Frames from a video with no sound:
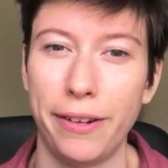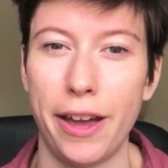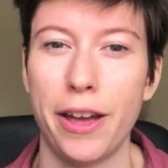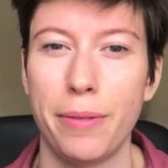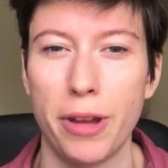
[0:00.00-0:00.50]

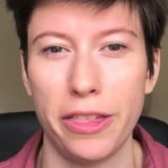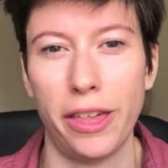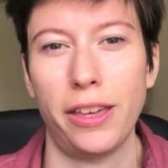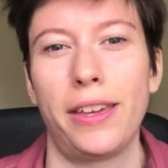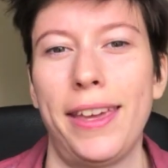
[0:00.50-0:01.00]
I
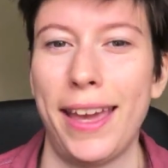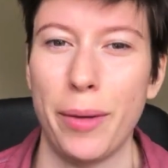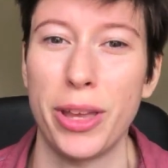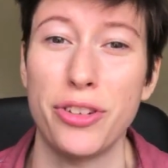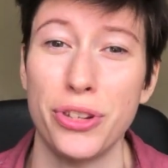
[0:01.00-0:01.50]
think it
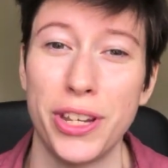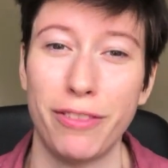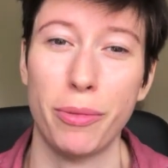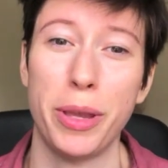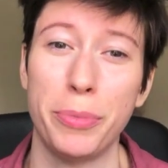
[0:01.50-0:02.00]
can be interesting
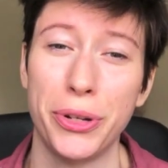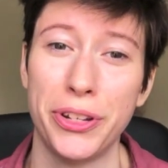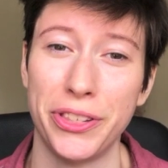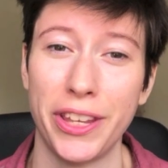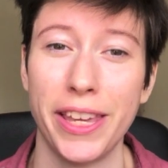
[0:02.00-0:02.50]
for people
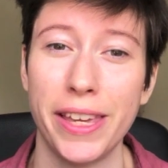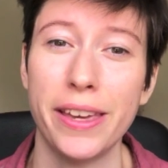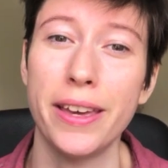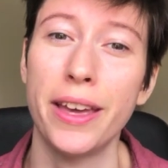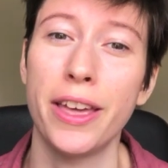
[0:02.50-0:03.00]
to see
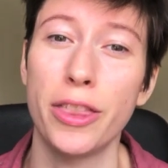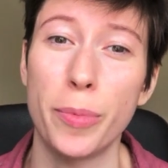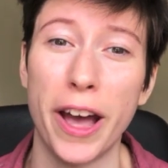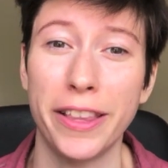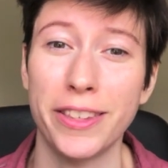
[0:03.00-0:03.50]
the
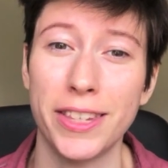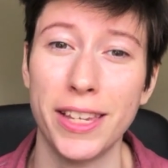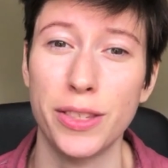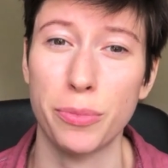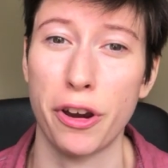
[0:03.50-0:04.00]
behind the
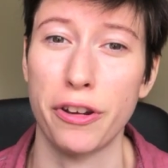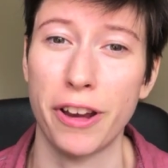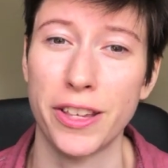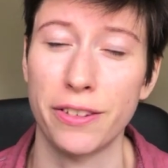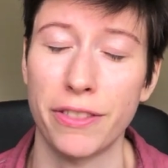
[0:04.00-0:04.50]
scenes
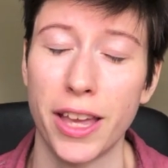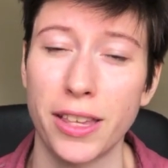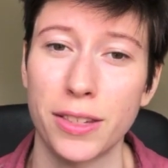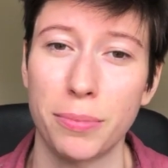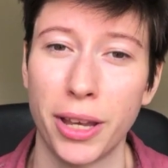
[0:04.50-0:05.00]
progress of
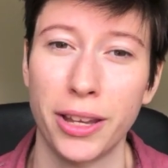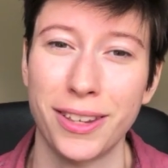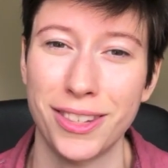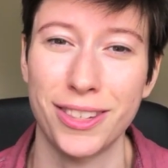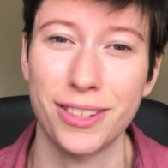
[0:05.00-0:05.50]
things,
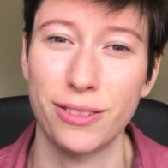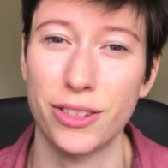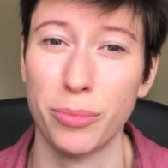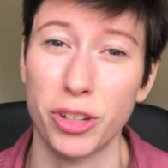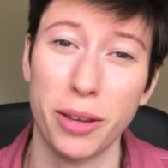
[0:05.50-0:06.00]
because
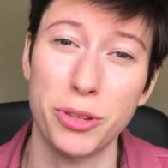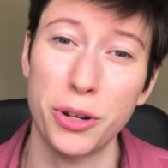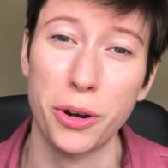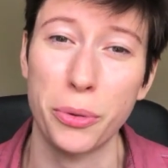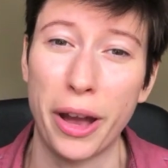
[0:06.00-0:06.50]
sometimes
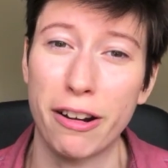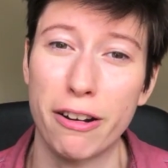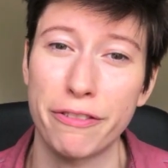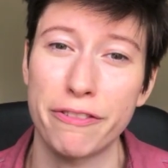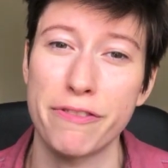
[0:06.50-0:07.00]
you're not aware
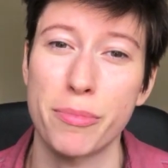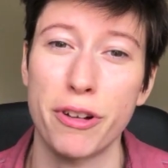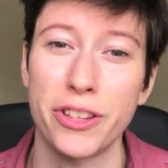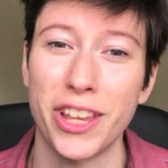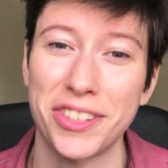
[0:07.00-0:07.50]
of the
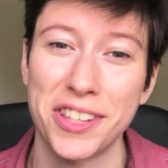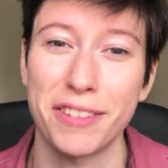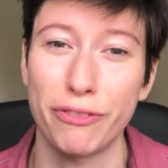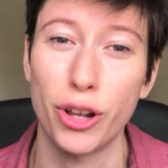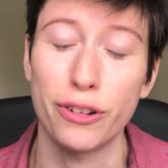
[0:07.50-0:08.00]
processes
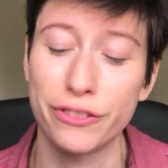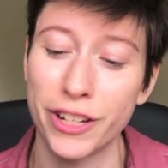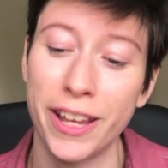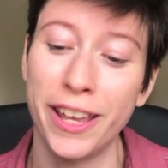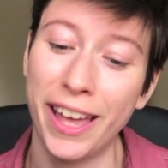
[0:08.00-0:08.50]
involved,
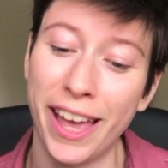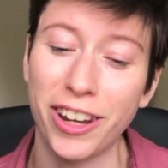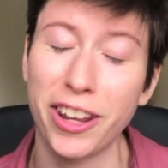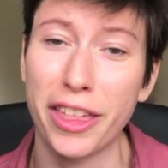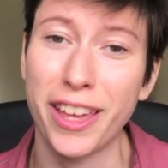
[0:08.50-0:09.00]

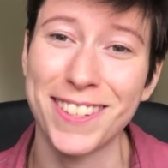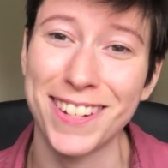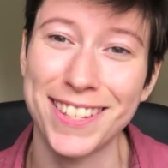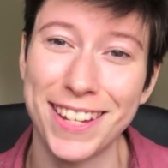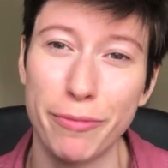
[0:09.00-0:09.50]
and I think it's
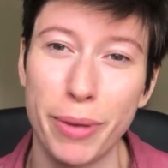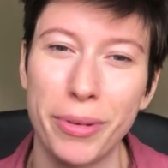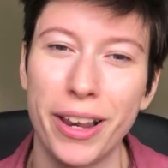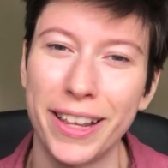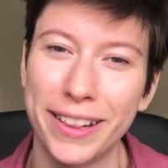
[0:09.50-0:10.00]
nice to give
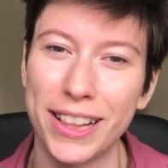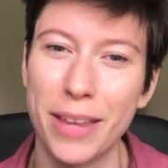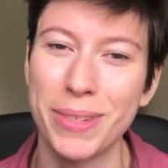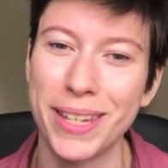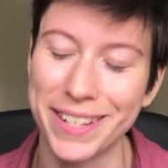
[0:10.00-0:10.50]
people a little
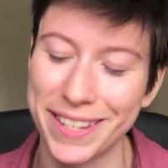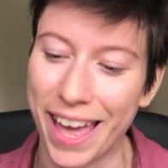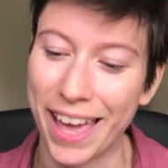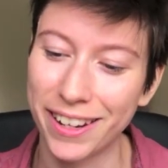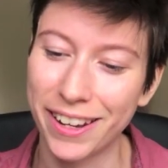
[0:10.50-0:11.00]
glimpse into
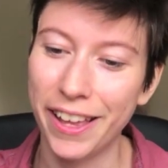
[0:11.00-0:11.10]
that.